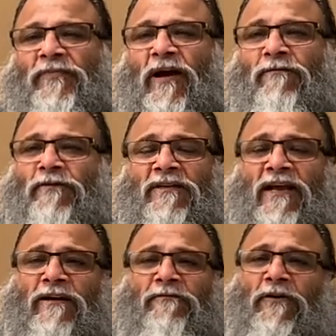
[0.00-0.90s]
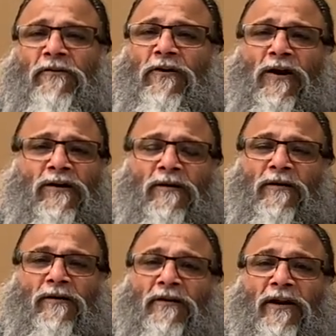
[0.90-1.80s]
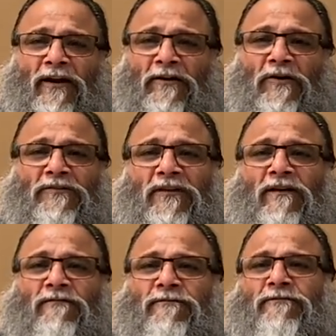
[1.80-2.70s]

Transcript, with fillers: after that if you have not trained yourself